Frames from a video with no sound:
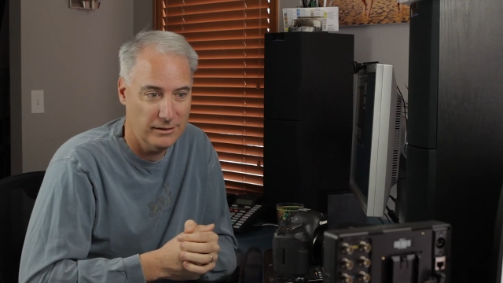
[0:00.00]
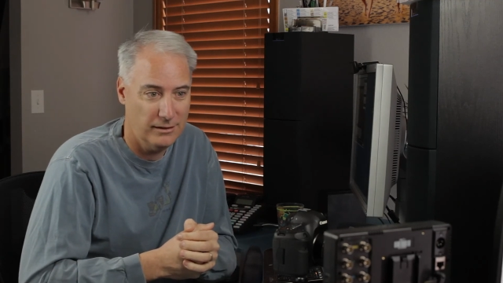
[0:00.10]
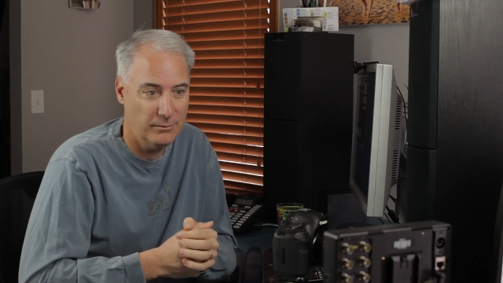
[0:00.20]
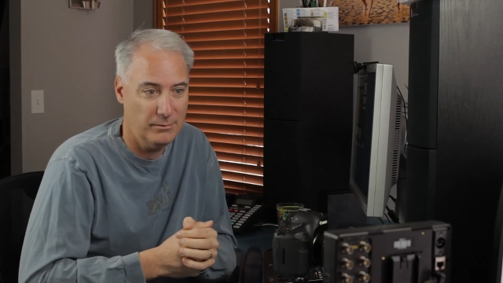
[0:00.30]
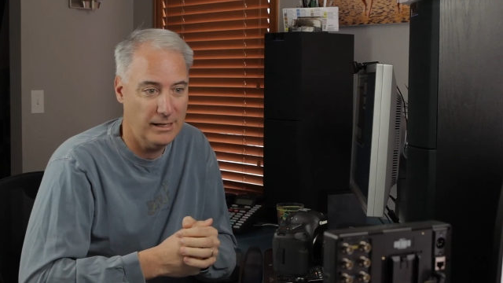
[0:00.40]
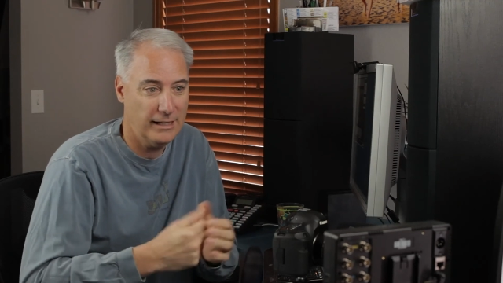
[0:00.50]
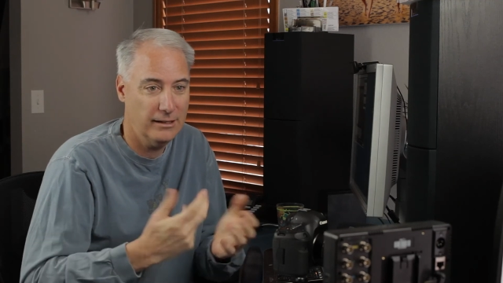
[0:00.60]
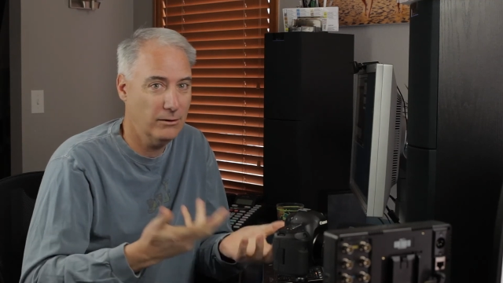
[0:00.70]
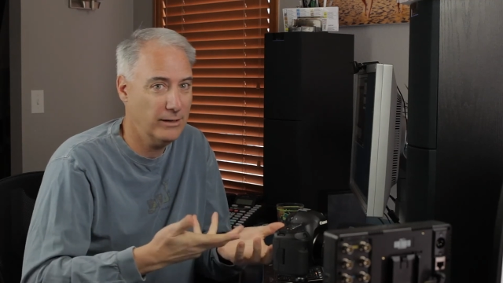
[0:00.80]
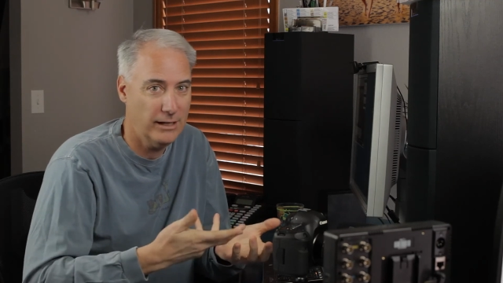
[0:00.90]
and I
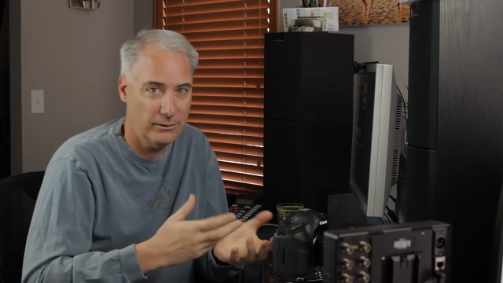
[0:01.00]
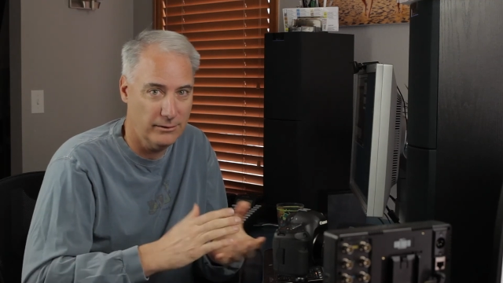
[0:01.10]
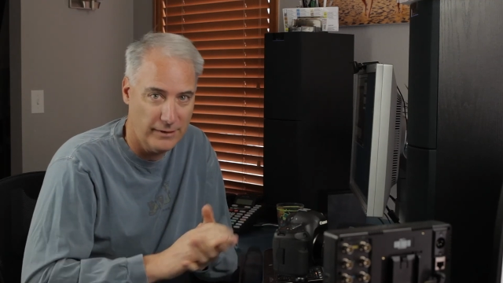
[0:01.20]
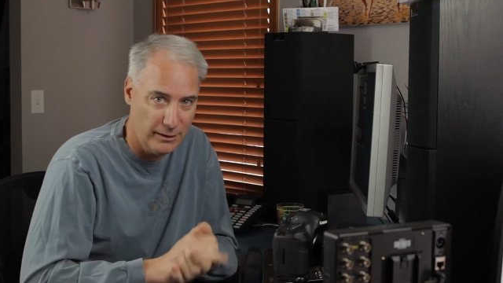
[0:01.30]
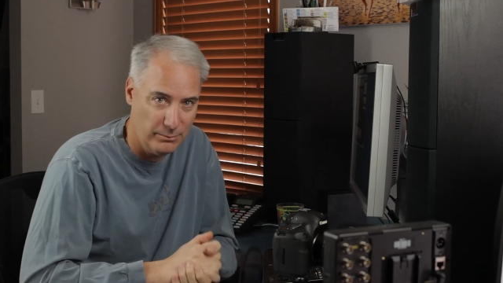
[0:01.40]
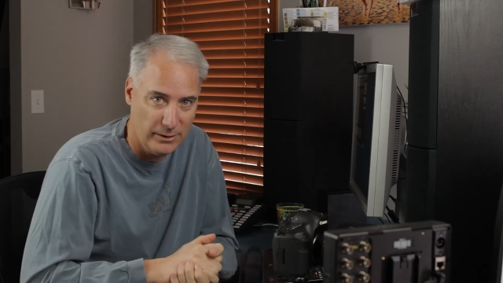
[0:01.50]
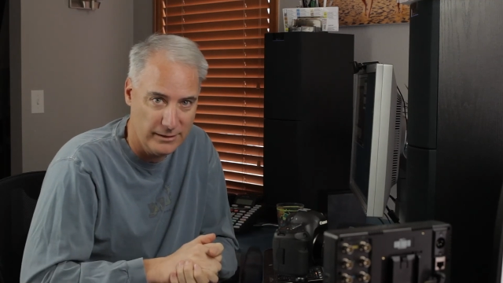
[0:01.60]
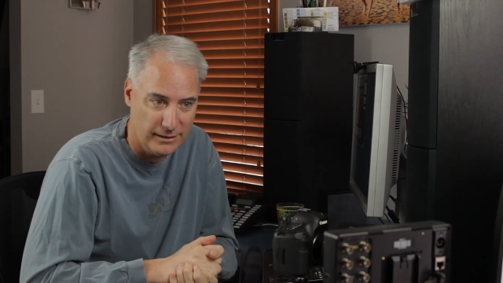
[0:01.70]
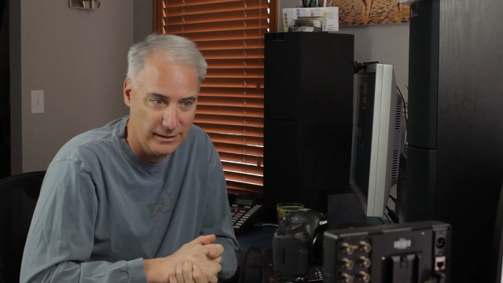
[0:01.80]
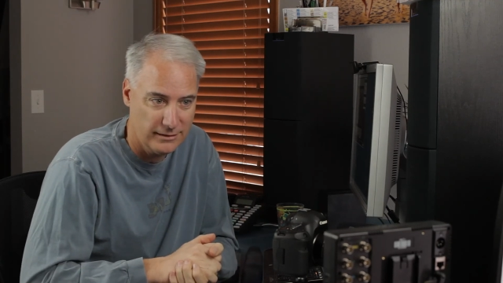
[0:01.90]
could go down to a
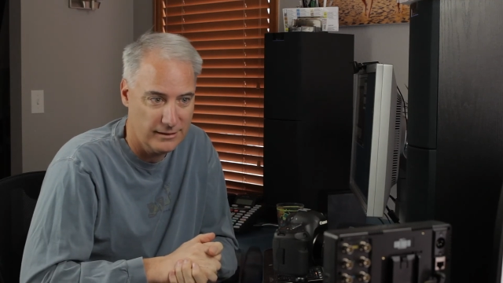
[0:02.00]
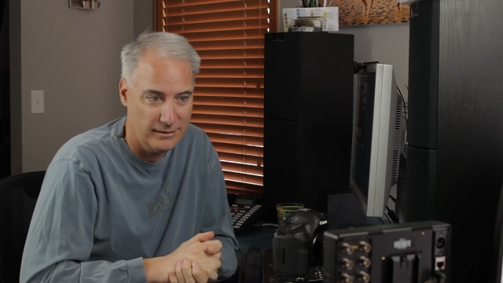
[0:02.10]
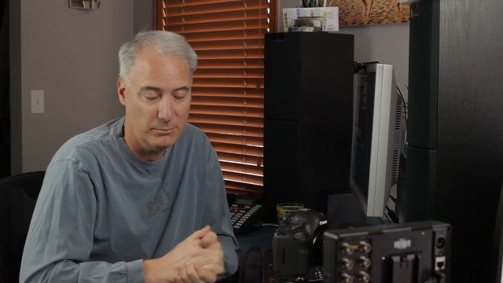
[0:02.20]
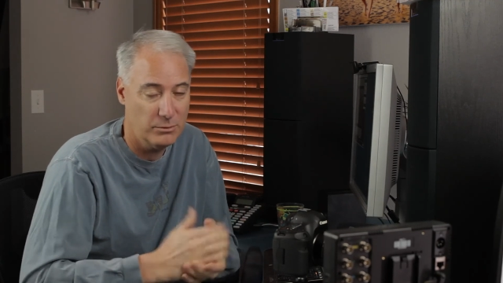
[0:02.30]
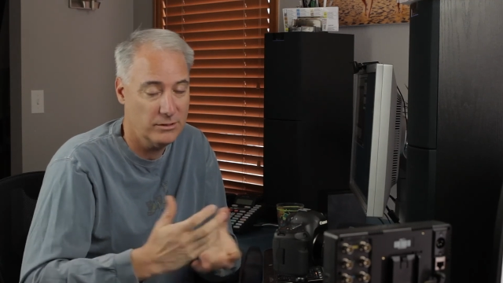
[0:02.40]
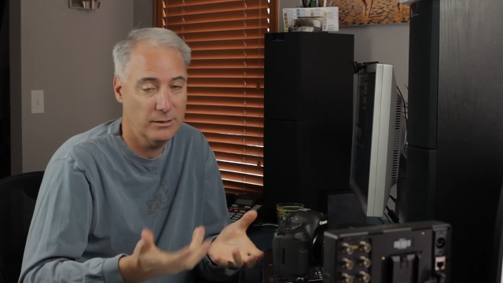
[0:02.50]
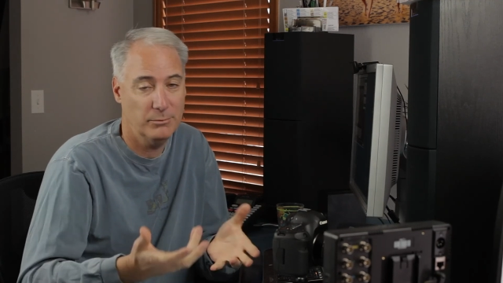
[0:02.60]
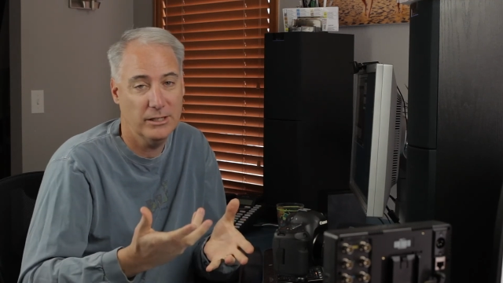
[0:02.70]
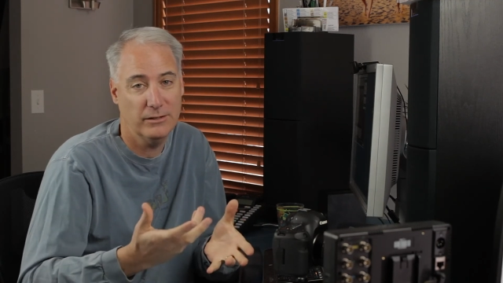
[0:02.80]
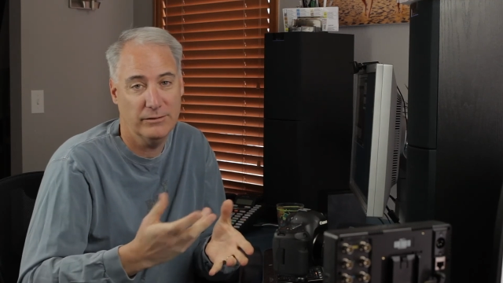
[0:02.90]
5.6 because the person
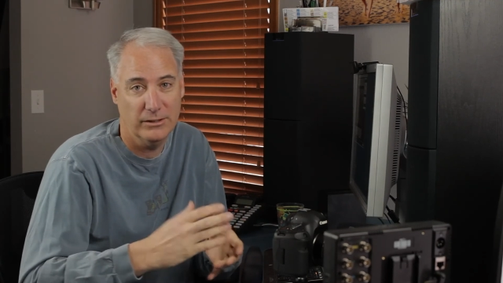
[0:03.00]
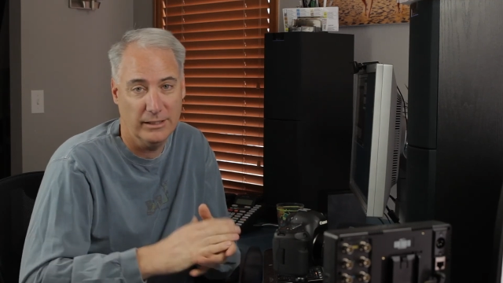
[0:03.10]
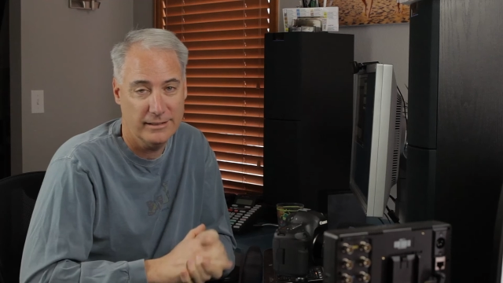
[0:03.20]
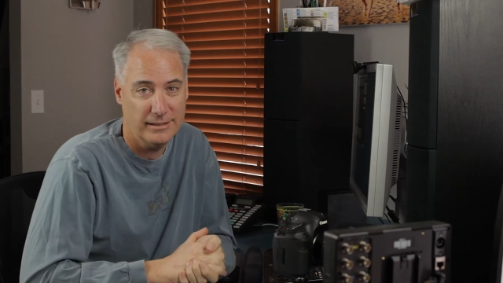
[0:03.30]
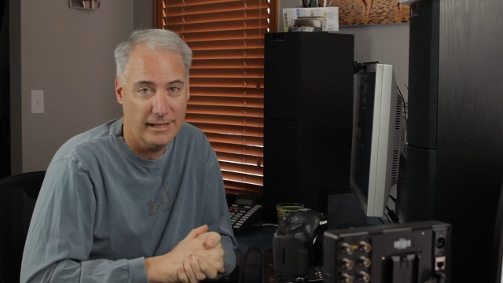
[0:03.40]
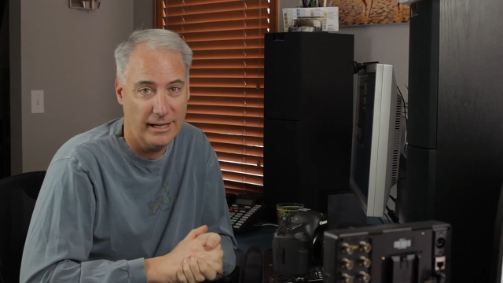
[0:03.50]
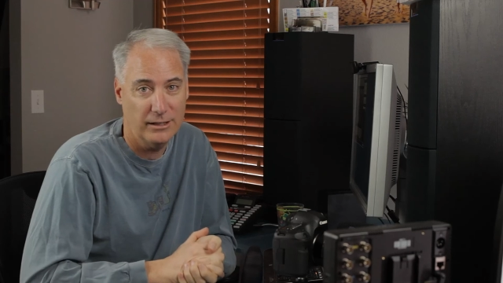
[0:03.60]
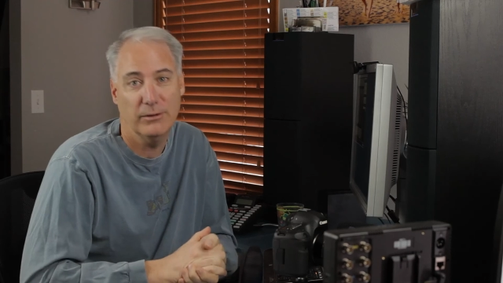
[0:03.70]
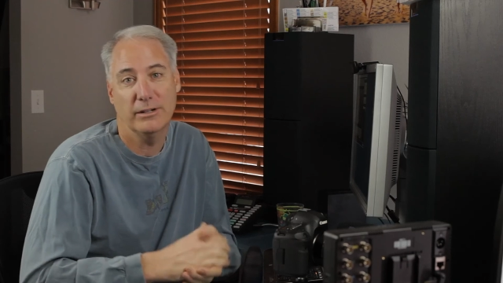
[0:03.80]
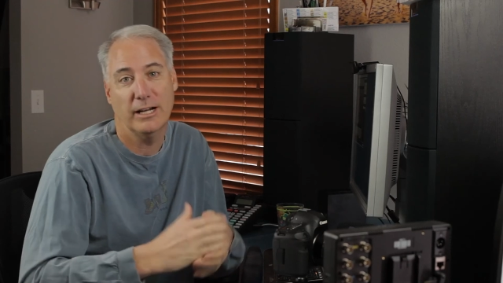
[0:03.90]
I'm interviewing, let's say, I
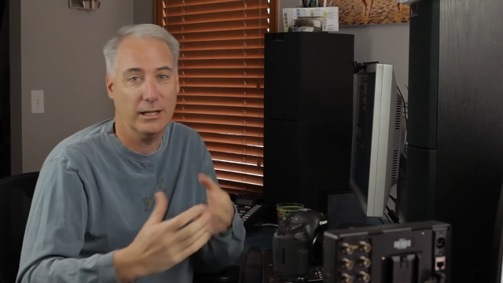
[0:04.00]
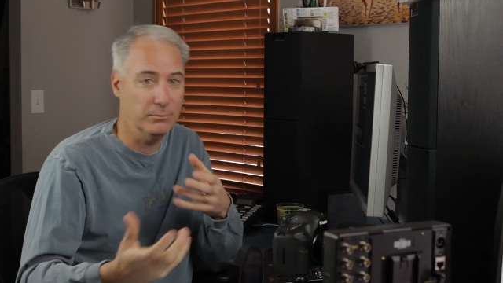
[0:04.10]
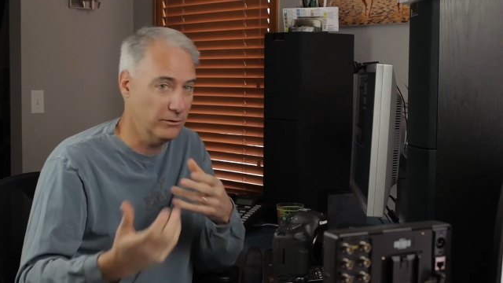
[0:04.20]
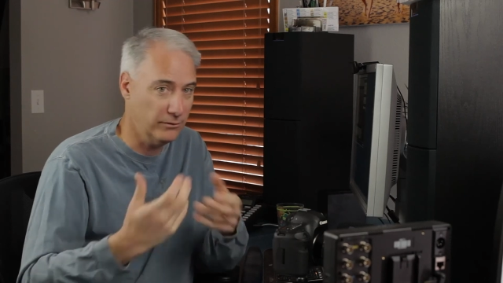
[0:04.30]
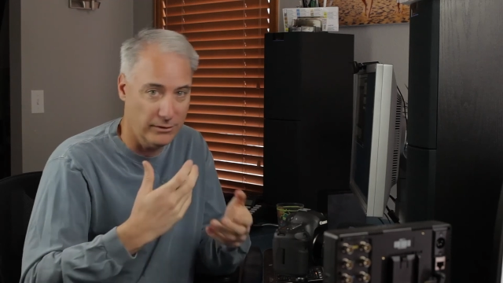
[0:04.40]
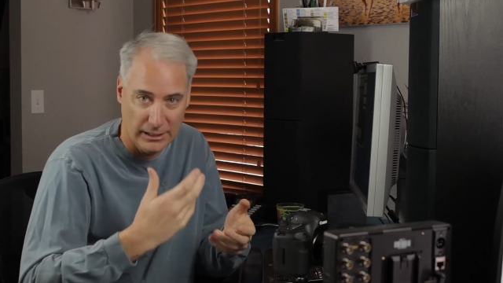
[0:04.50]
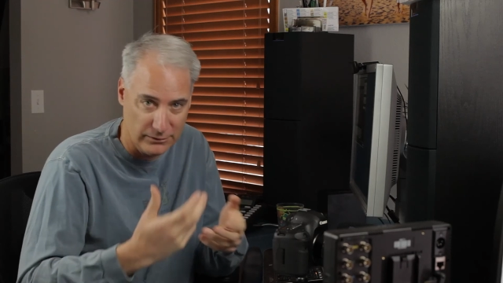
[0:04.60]
know they're not going to move around